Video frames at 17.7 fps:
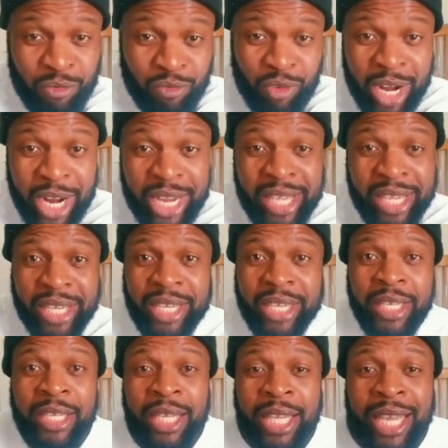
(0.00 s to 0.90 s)
right
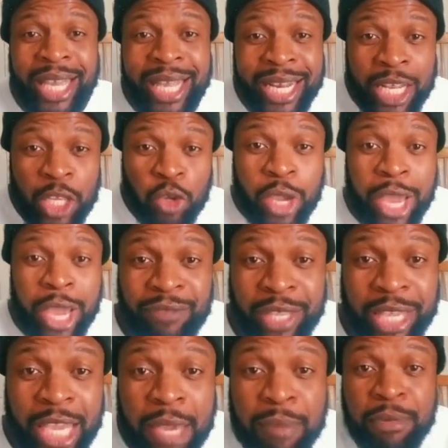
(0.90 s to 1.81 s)
here. And then you have
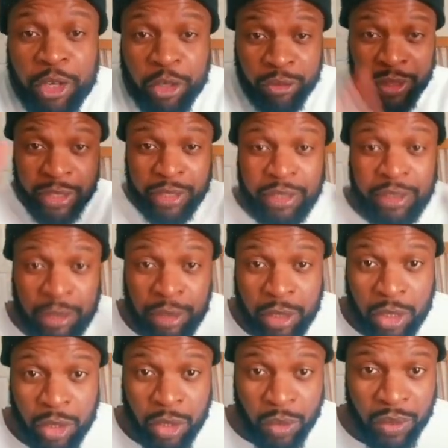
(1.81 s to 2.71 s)
the immigrants.
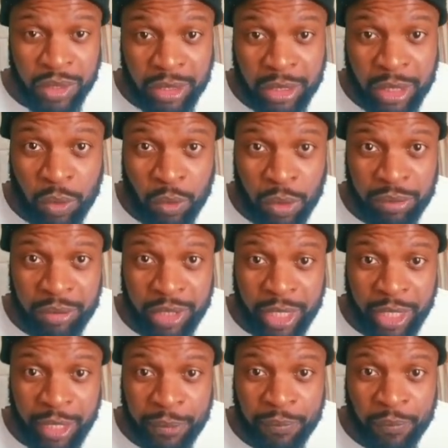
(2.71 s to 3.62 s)
You understand what I'm
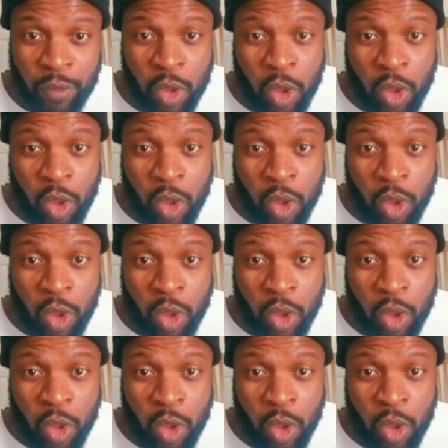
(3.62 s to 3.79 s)
saying?